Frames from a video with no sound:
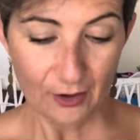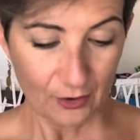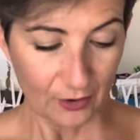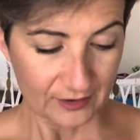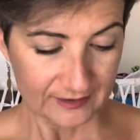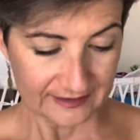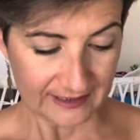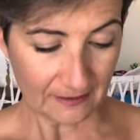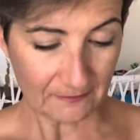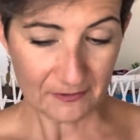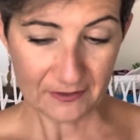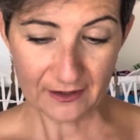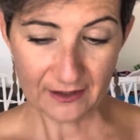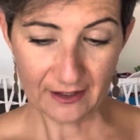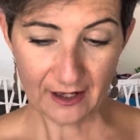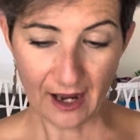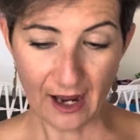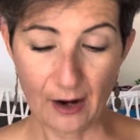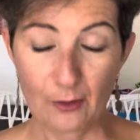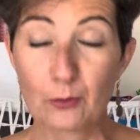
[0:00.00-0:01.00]

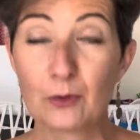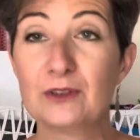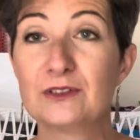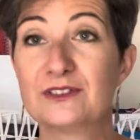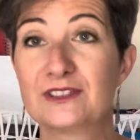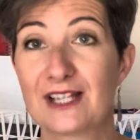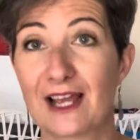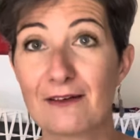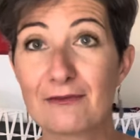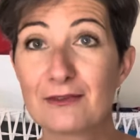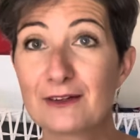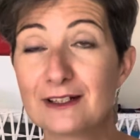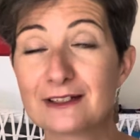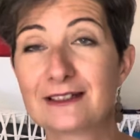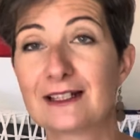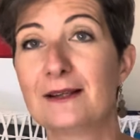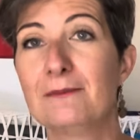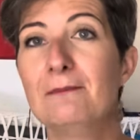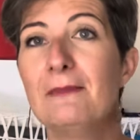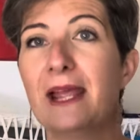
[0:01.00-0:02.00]
something I will
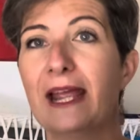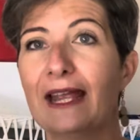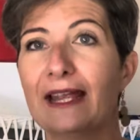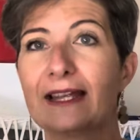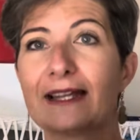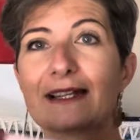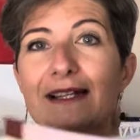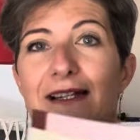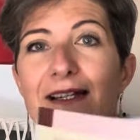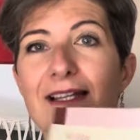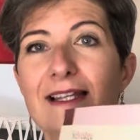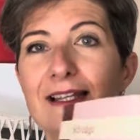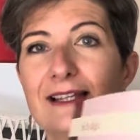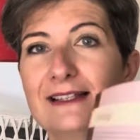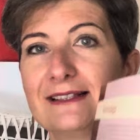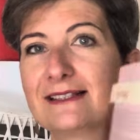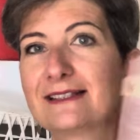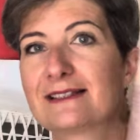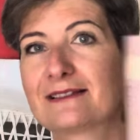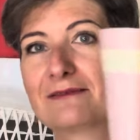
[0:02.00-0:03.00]
definitely make
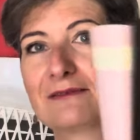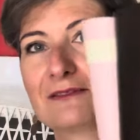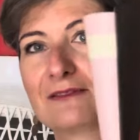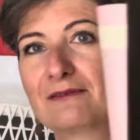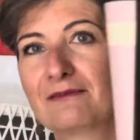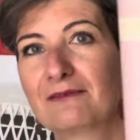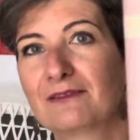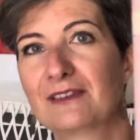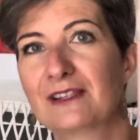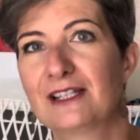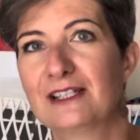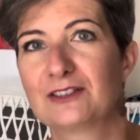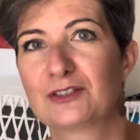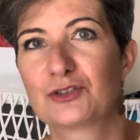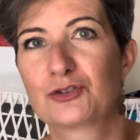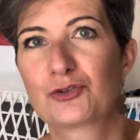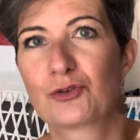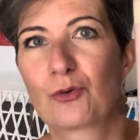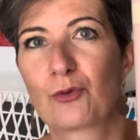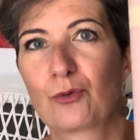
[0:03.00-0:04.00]
is this
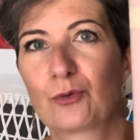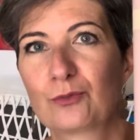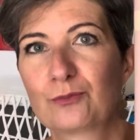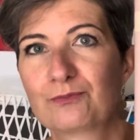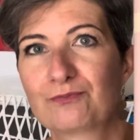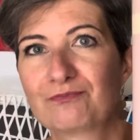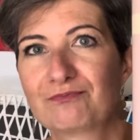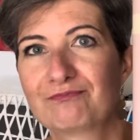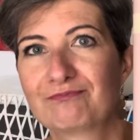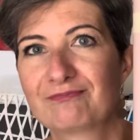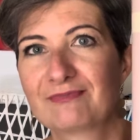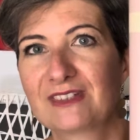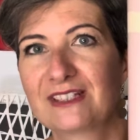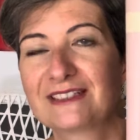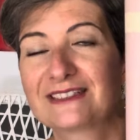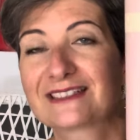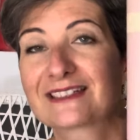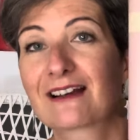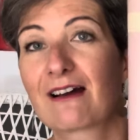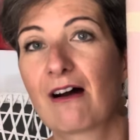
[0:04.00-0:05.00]
shawl
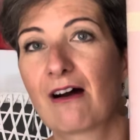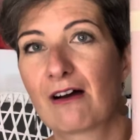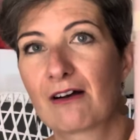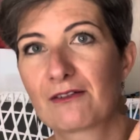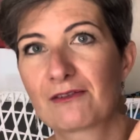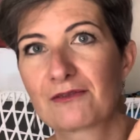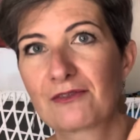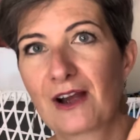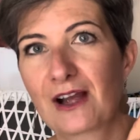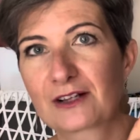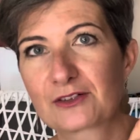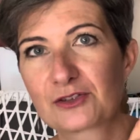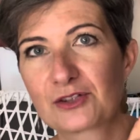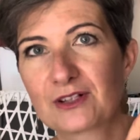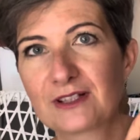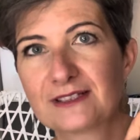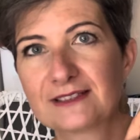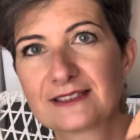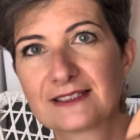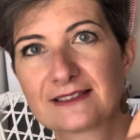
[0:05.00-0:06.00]
this scarf,
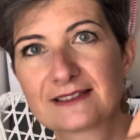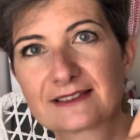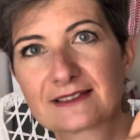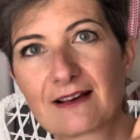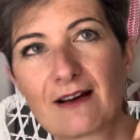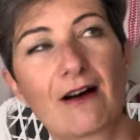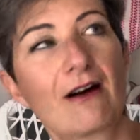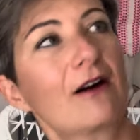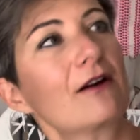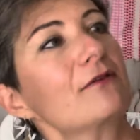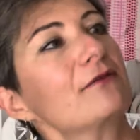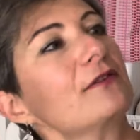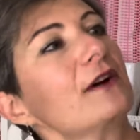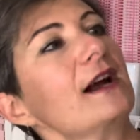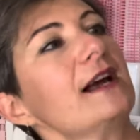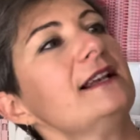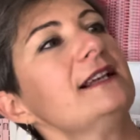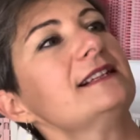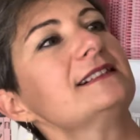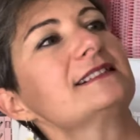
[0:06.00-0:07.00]
actually, it's a scarf,
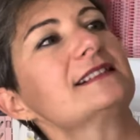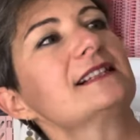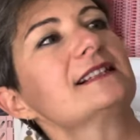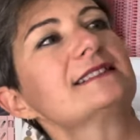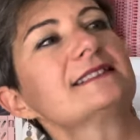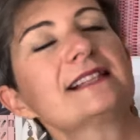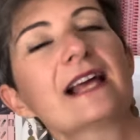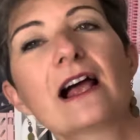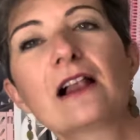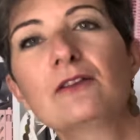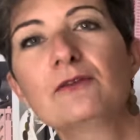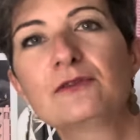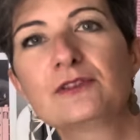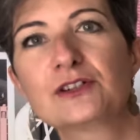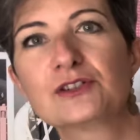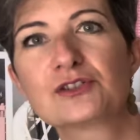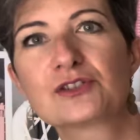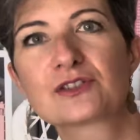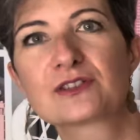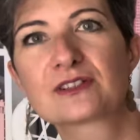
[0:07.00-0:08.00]
and it's the
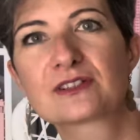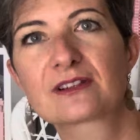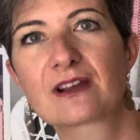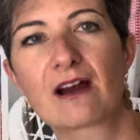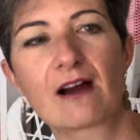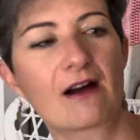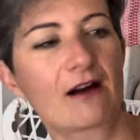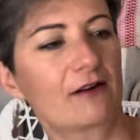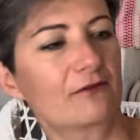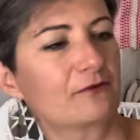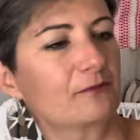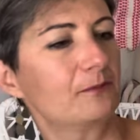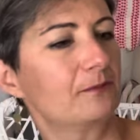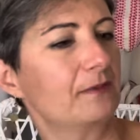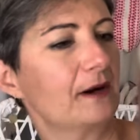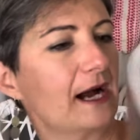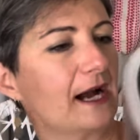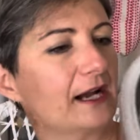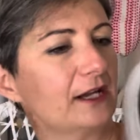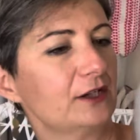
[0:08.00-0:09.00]
Salvage Scarf
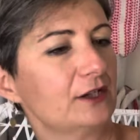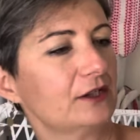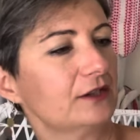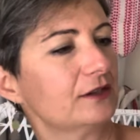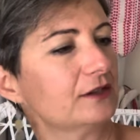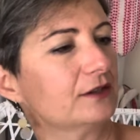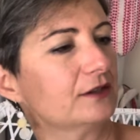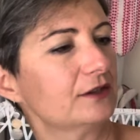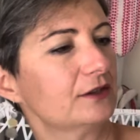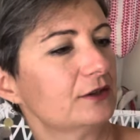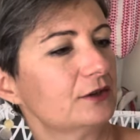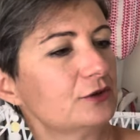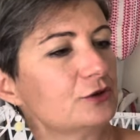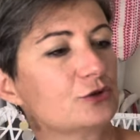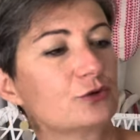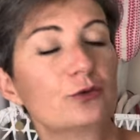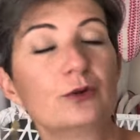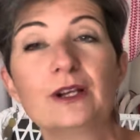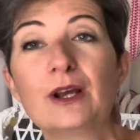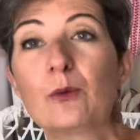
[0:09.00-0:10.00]
by uh,
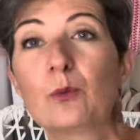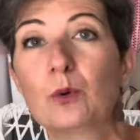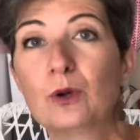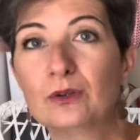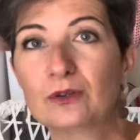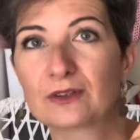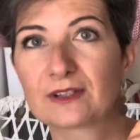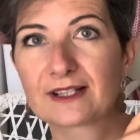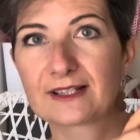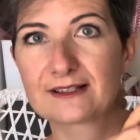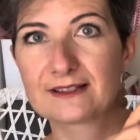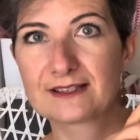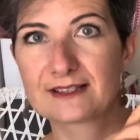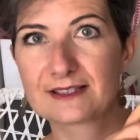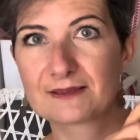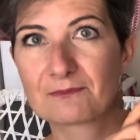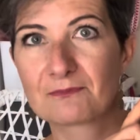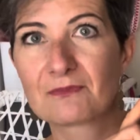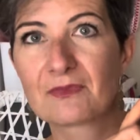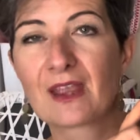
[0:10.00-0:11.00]
Julia
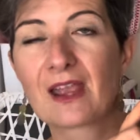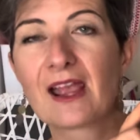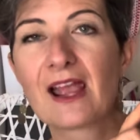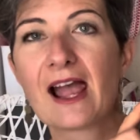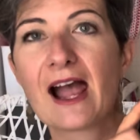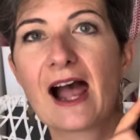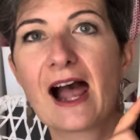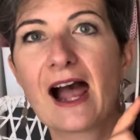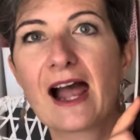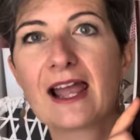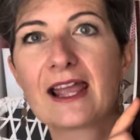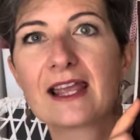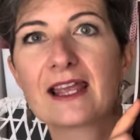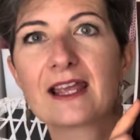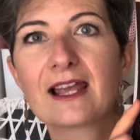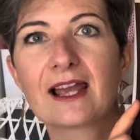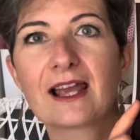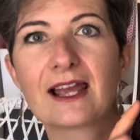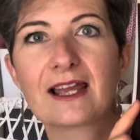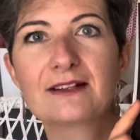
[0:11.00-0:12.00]
Wilkins.
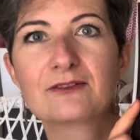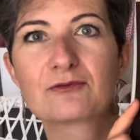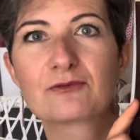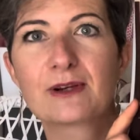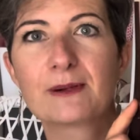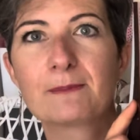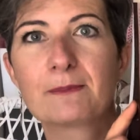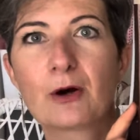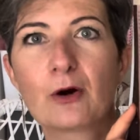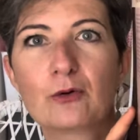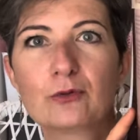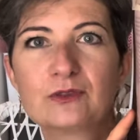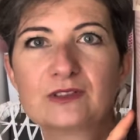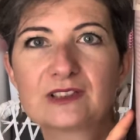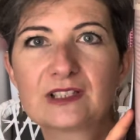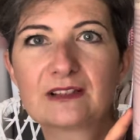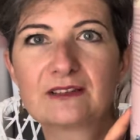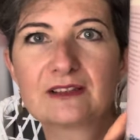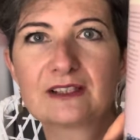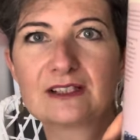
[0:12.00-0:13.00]
I had
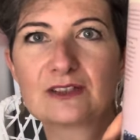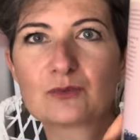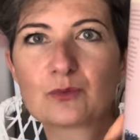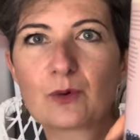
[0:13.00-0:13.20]
reposted this